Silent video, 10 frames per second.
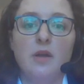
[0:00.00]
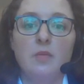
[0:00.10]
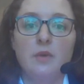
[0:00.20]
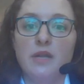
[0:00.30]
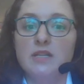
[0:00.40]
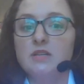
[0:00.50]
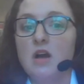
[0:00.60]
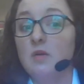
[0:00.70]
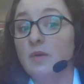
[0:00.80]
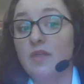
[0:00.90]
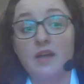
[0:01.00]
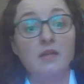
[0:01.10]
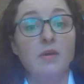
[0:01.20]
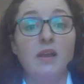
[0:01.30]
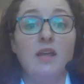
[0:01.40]
We are willing to talk with
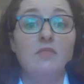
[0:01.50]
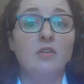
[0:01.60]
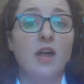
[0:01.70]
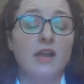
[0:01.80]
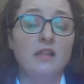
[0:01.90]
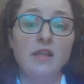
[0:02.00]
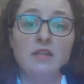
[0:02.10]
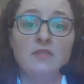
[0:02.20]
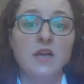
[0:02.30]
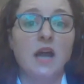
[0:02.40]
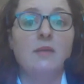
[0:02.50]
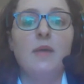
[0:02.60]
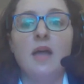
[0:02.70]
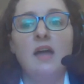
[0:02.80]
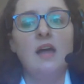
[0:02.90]
anybody for any length of time.